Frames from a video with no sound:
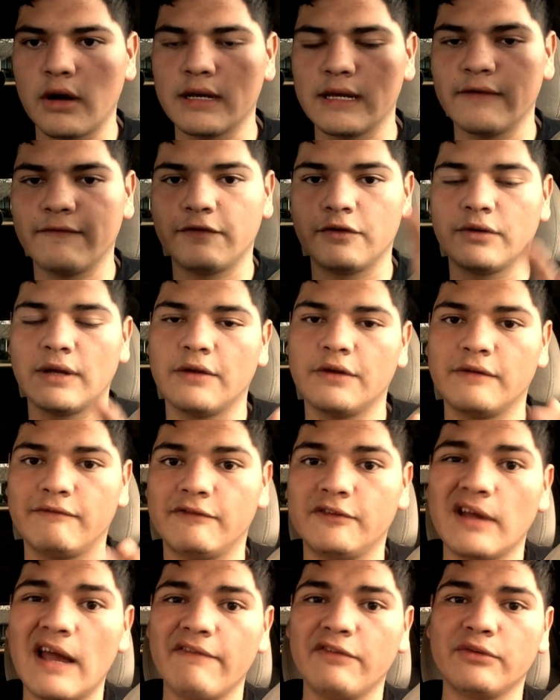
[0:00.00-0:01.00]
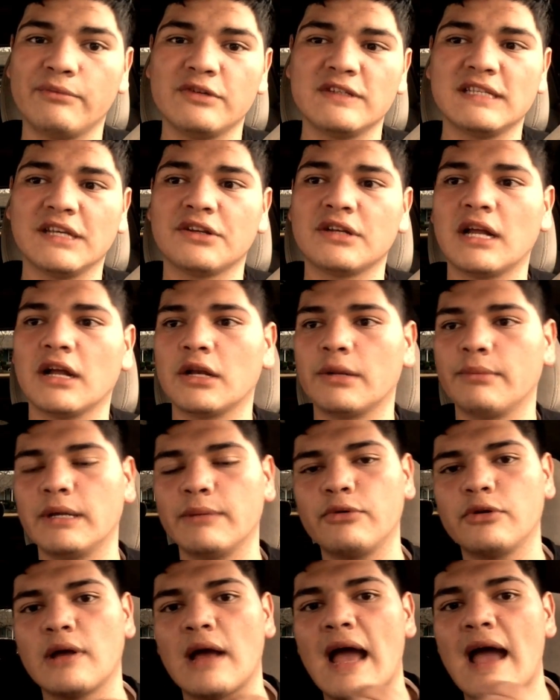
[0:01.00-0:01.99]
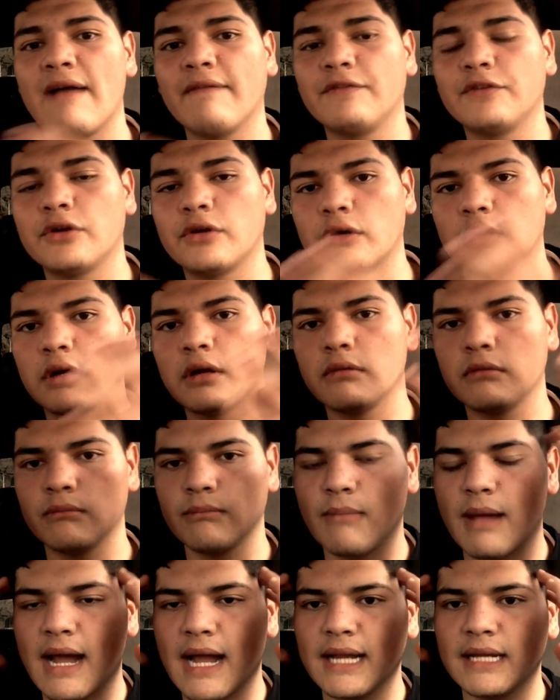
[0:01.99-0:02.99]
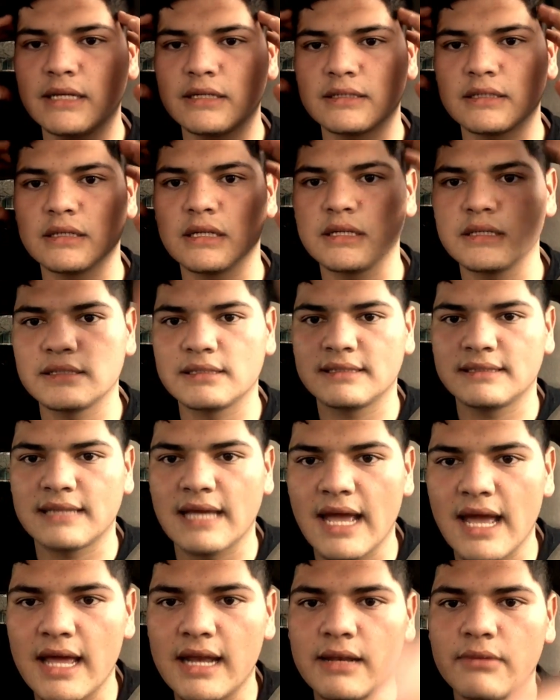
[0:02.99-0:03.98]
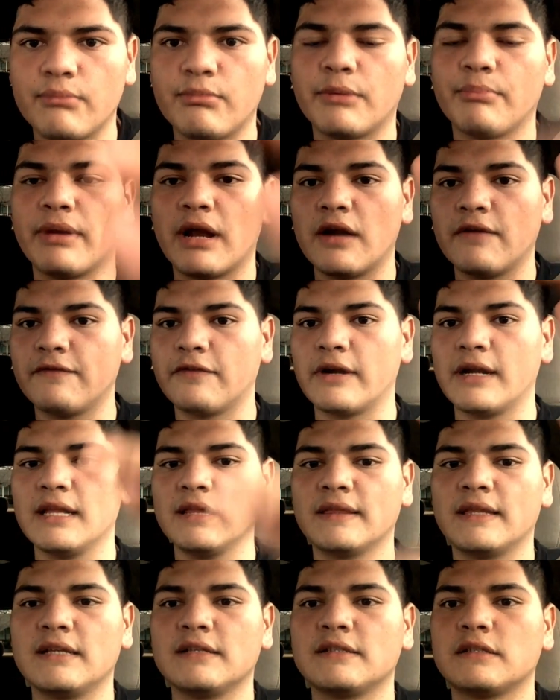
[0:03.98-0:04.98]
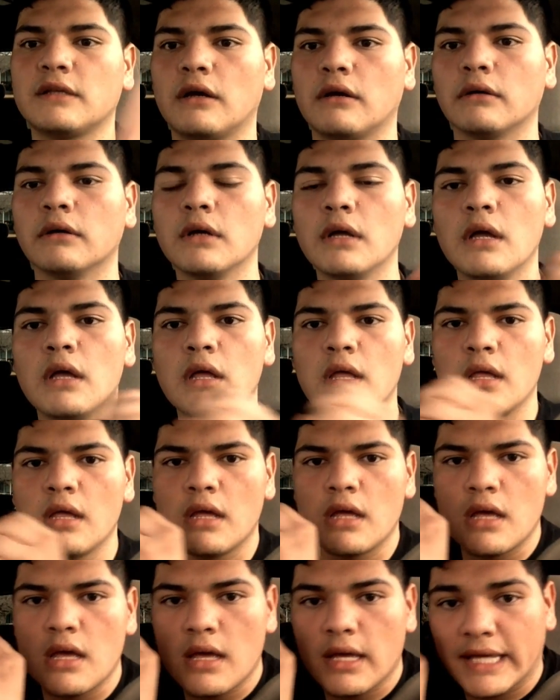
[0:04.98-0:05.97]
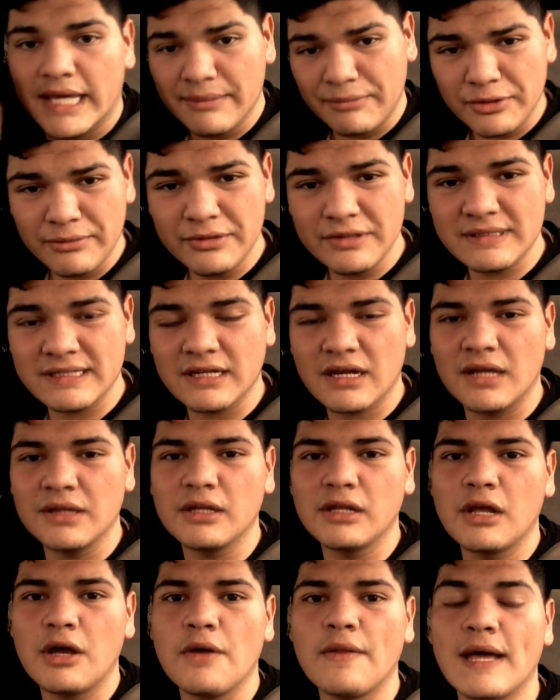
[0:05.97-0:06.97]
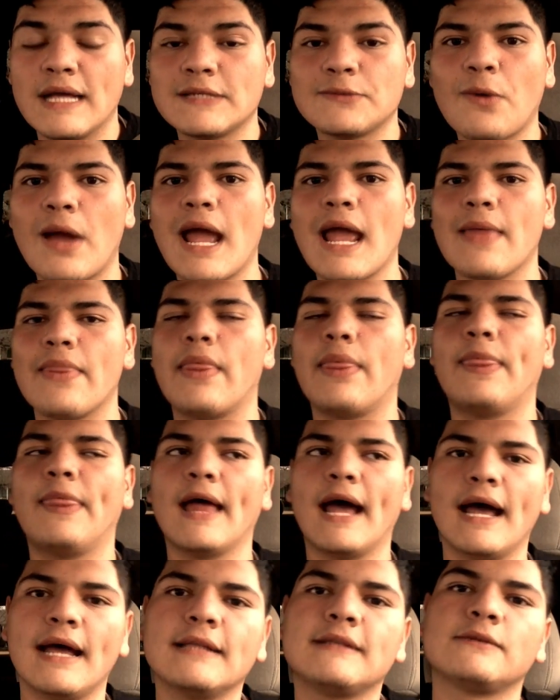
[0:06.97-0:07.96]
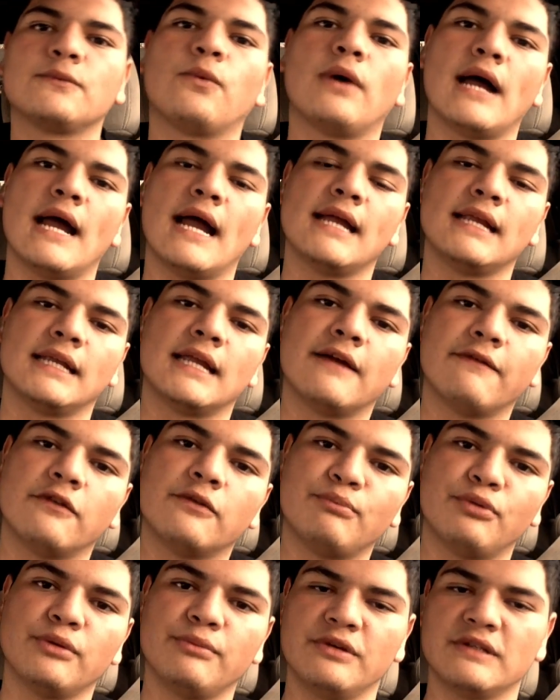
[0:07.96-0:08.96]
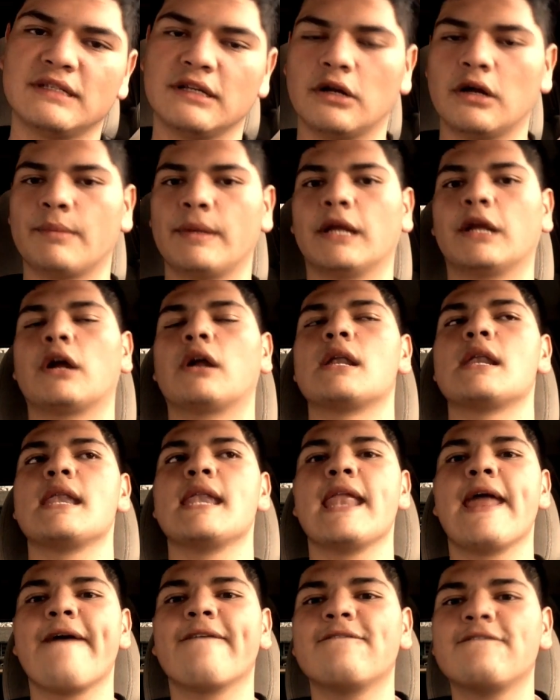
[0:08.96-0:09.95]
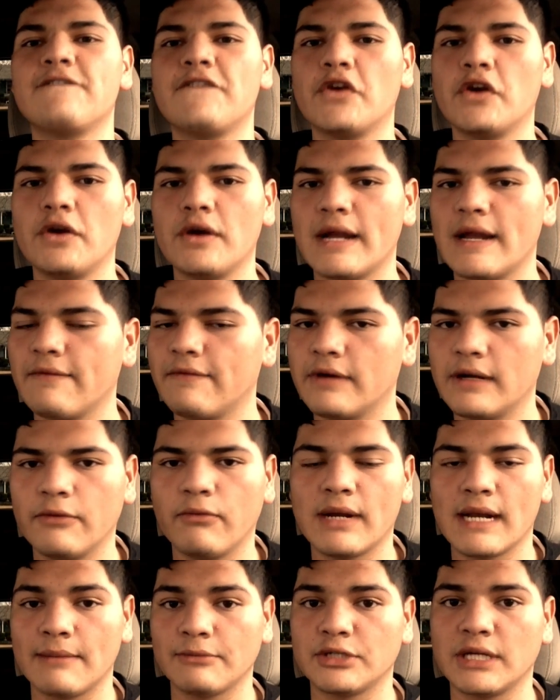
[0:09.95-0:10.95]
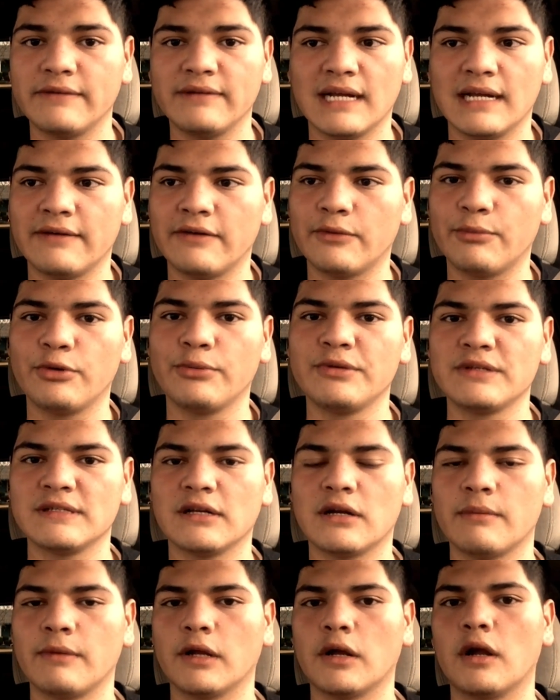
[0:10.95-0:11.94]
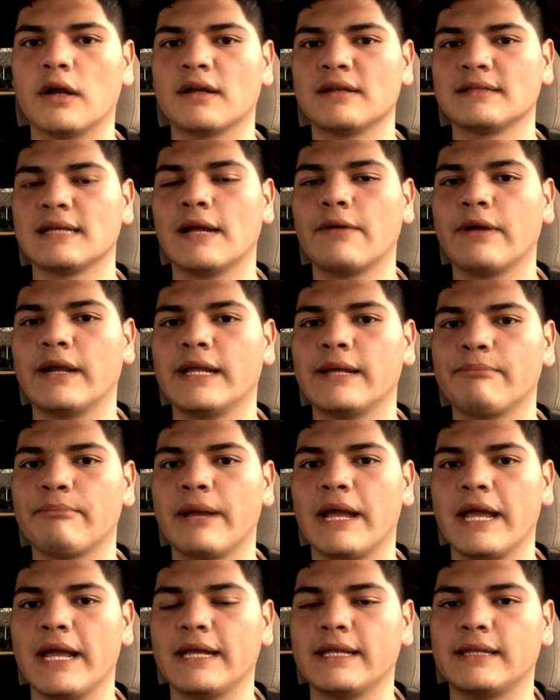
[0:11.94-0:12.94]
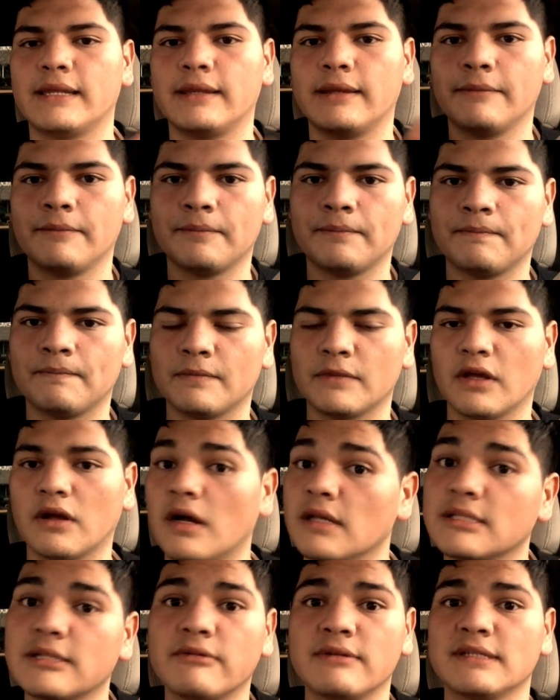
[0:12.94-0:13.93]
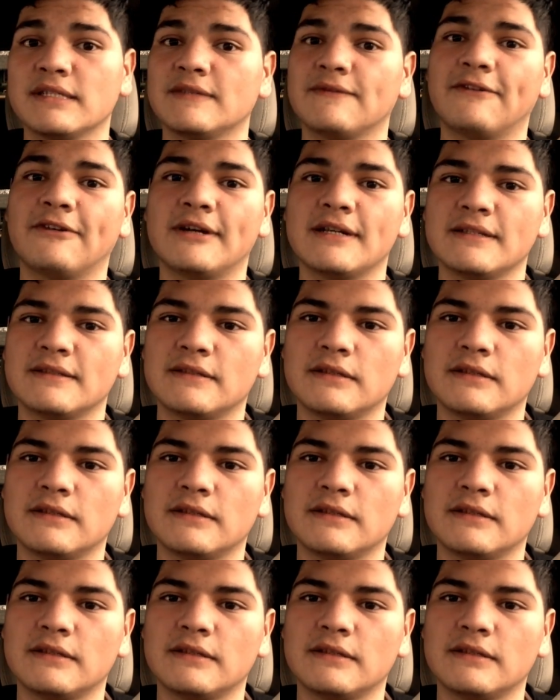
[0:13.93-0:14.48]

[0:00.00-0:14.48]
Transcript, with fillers: If you have your music, you're not going to be able to have your mind set, prepared for anything. So keep your music on the low. That's why I never put music on my car. Never, ever, when I'm driving, I never put music on my car, because I already paid the consequences for it.